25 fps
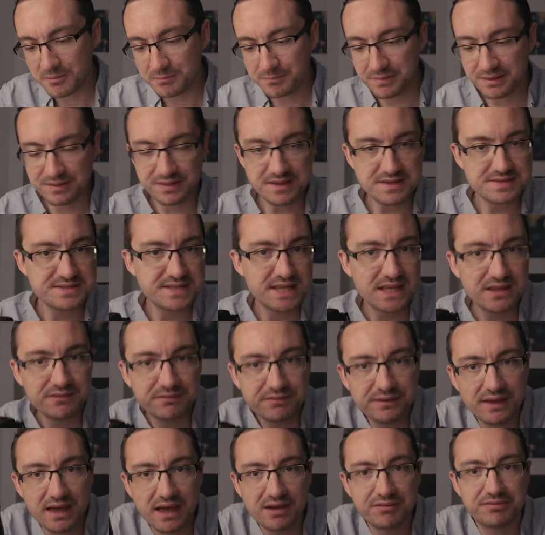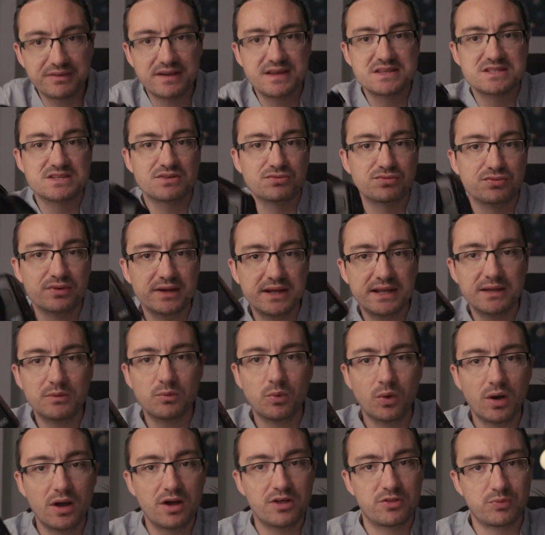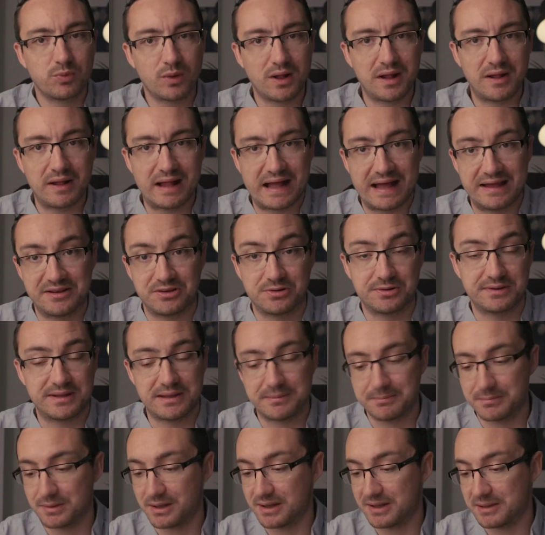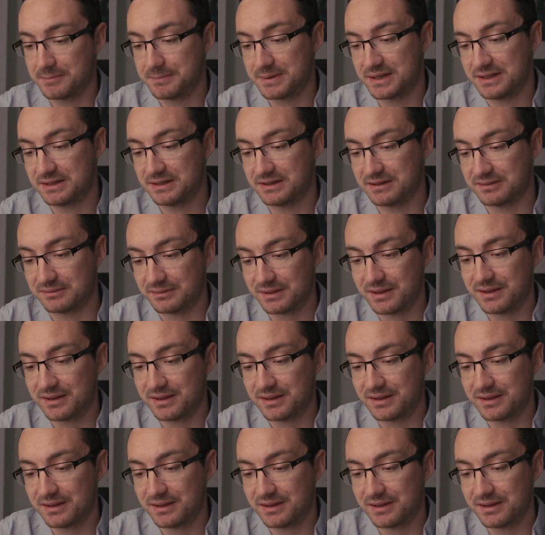but this EVF is a really worthwhile add-on in my opinion.